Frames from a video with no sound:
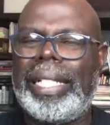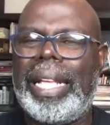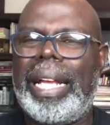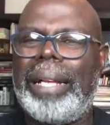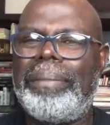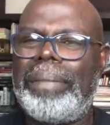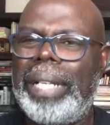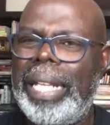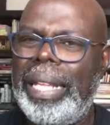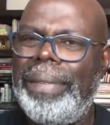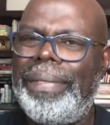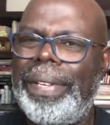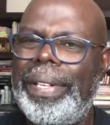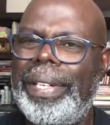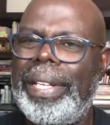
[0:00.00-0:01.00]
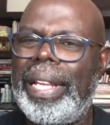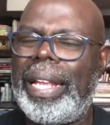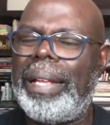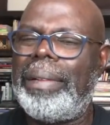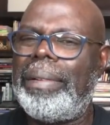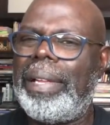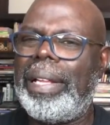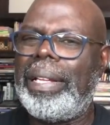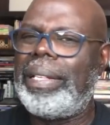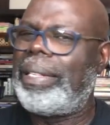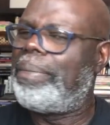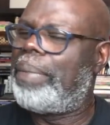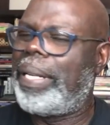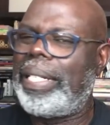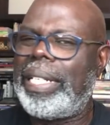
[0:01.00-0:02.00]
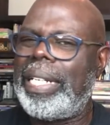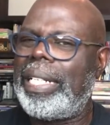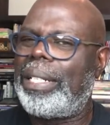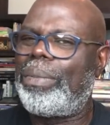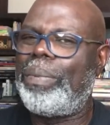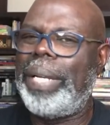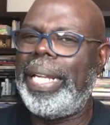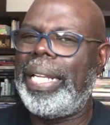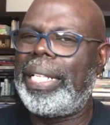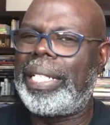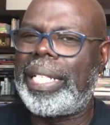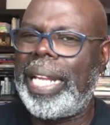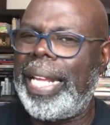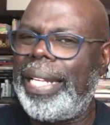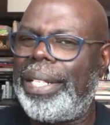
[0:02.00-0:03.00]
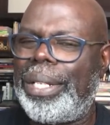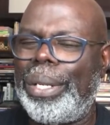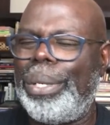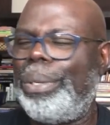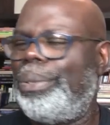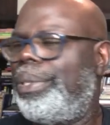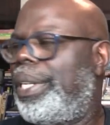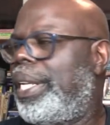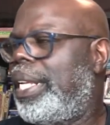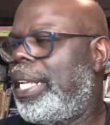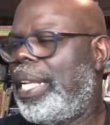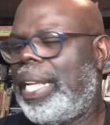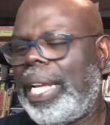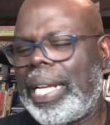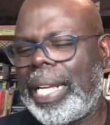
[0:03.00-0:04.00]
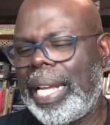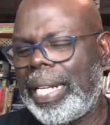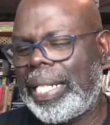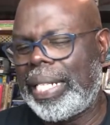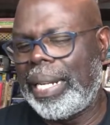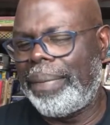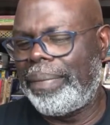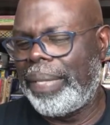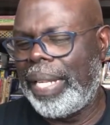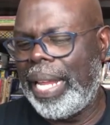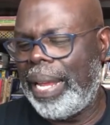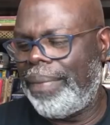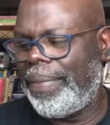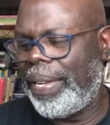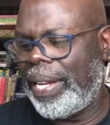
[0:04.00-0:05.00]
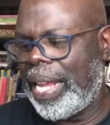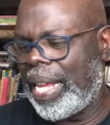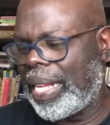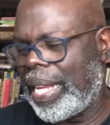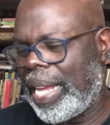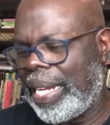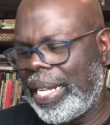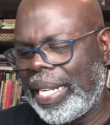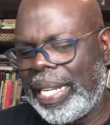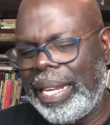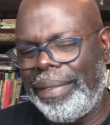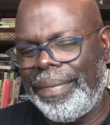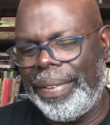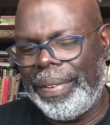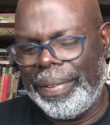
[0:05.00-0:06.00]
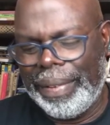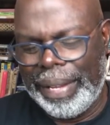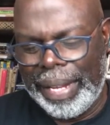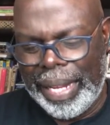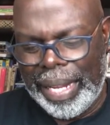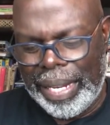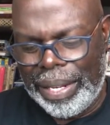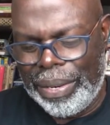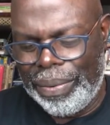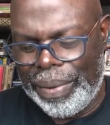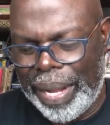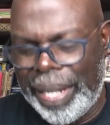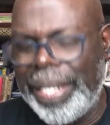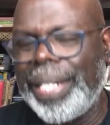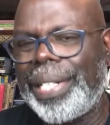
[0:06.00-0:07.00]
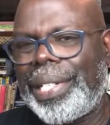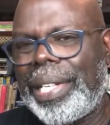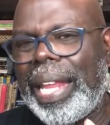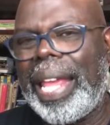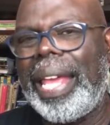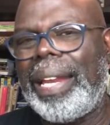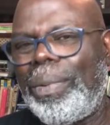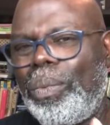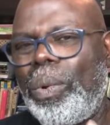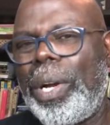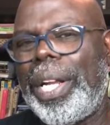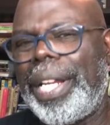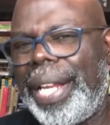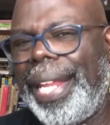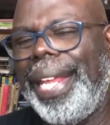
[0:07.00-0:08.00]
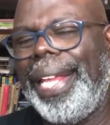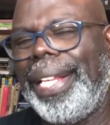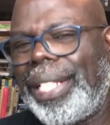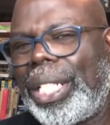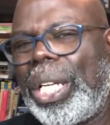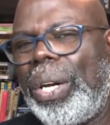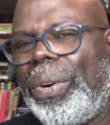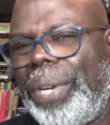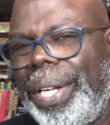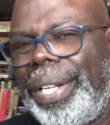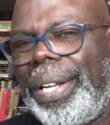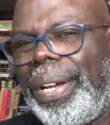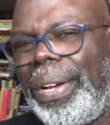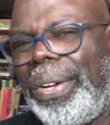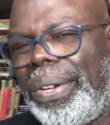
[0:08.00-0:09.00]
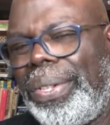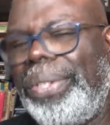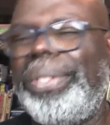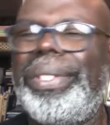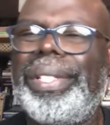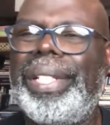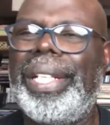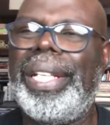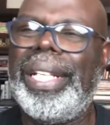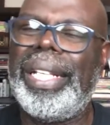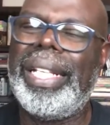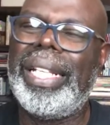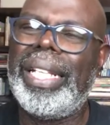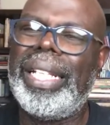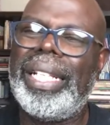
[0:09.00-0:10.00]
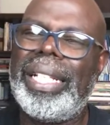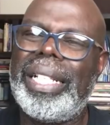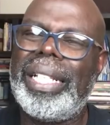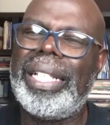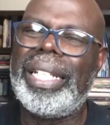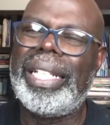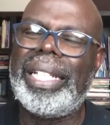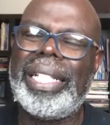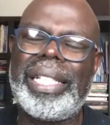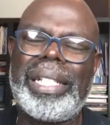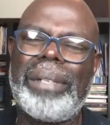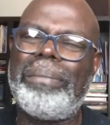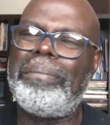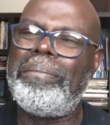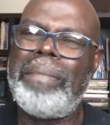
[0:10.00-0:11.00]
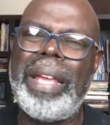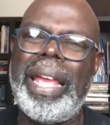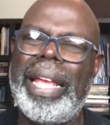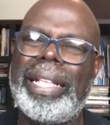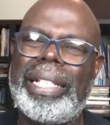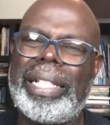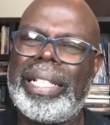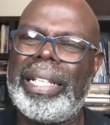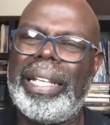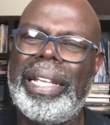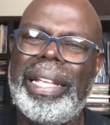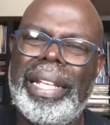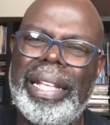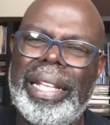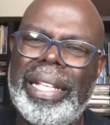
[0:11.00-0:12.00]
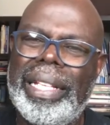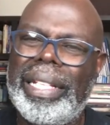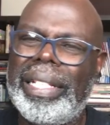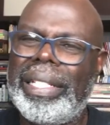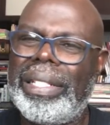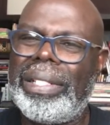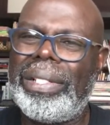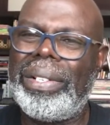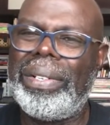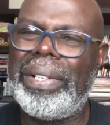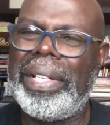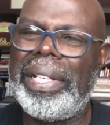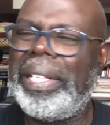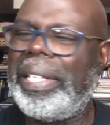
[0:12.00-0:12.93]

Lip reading: I'm leaving, but this week, stay tuned. I got something heavy that I got to give you to understand what is going on. And it's a mess. So